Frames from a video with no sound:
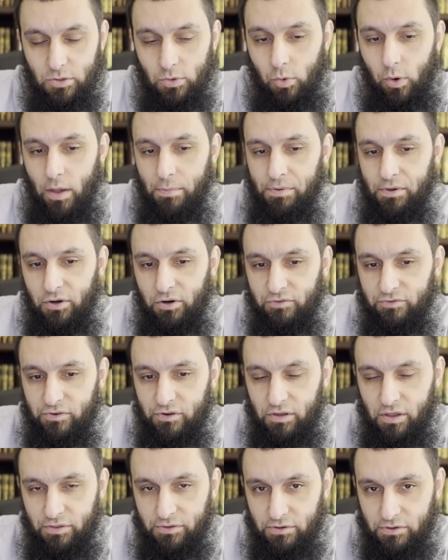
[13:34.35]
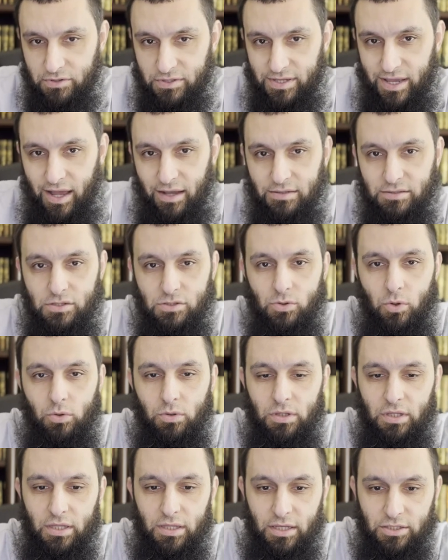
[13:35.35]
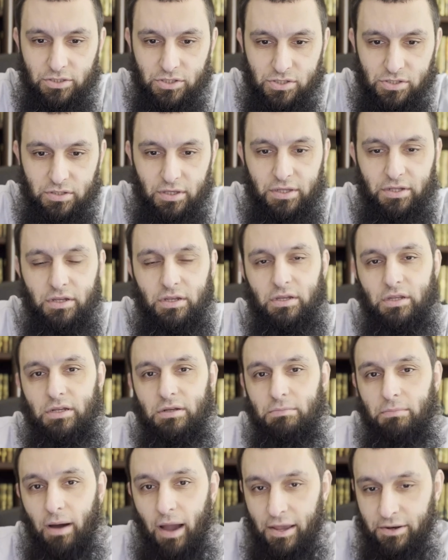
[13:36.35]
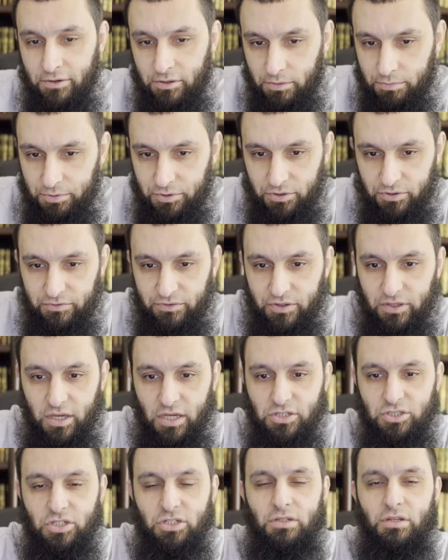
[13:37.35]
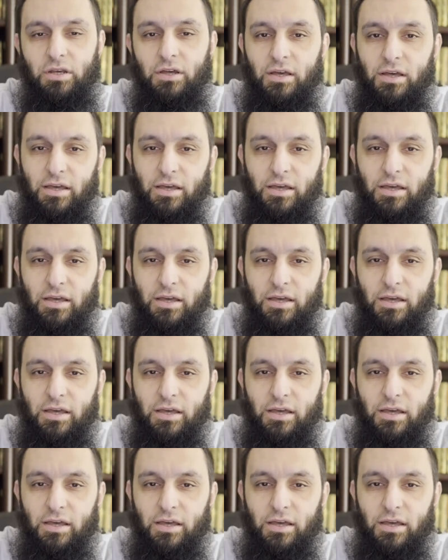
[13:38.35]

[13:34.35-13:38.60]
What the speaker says: Wiping over leather socks is only legislated in minor purification.